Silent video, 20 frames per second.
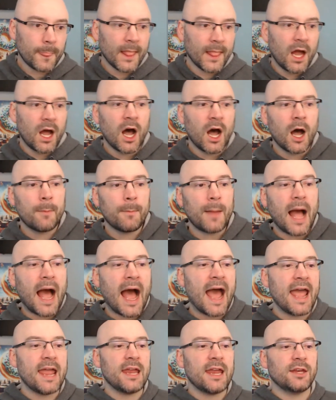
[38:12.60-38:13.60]

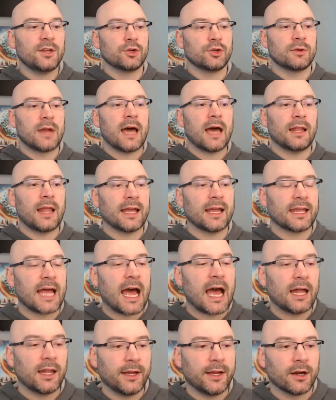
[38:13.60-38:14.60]
I do not like
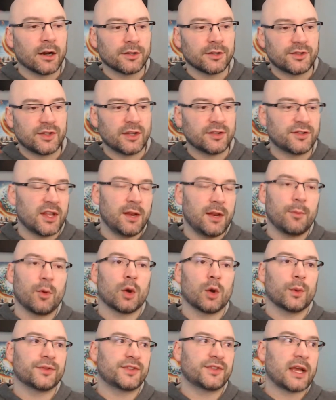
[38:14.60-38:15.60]
Collier assist anymore
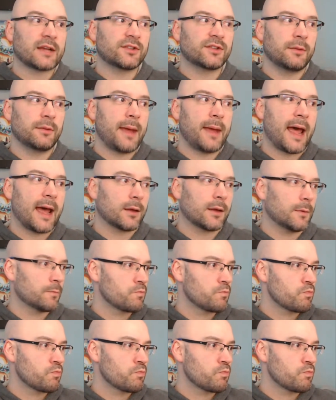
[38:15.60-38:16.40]
with Sexton back.